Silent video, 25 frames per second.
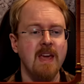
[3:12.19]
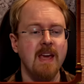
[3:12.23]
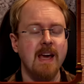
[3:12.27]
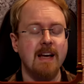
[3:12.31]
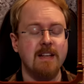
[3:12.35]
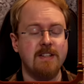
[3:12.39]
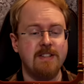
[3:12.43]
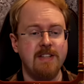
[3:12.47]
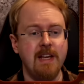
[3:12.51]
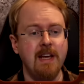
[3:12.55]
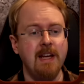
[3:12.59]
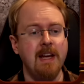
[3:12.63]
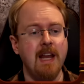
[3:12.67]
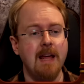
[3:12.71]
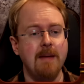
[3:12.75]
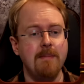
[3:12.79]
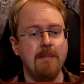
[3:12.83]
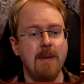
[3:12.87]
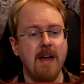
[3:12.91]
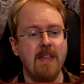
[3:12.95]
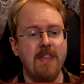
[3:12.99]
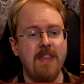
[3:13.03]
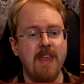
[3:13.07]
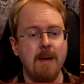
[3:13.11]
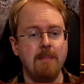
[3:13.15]

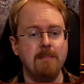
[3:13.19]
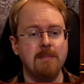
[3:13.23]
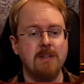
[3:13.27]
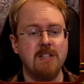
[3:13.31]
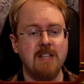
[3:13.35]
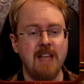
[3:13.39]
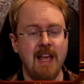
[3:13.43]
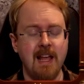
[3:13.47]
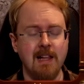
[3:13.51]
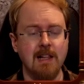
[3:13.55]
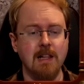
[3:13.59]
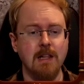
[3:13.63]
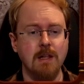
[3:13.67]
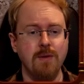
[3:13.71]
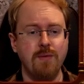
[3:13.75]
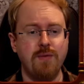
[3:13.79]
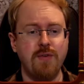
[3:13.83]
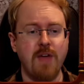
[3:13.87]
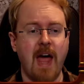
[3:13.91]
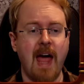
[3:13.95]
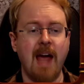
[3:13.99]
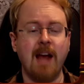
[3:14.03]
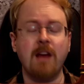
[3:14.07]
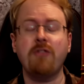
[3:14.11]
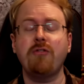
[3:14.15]
CNN
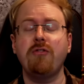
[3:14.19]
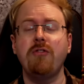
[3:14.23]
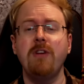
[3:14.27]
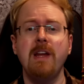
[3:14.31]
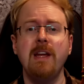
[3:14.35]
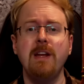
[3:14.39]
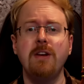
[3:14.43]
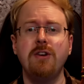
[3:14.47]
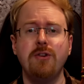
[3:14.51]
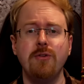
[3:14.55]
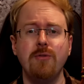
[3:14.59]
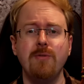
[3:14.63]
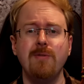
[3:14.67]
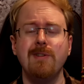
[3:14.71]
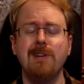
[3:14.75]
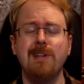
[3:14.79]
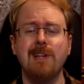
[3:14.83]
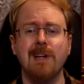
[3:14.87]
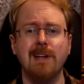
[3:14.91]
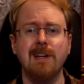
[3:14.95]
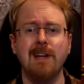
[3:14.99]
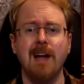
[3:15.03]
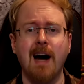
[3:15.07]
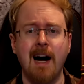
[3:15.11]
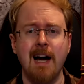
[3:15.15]
themselves actually do
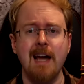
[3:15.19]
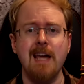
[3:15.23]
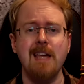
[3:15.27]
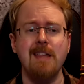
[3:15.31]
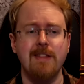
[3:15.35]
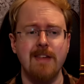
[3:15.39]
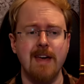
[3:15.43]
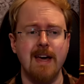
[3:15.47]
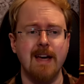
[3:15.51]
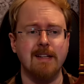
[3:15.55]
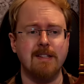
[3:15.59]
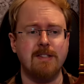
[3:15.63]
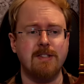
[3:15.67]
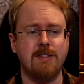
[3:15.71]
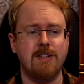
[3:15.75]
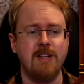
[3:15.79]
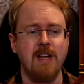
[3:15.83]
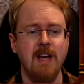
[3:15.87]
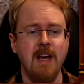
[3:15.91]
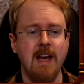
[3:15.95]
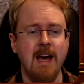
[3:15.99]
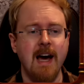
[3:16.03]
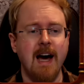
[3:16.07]
deny this.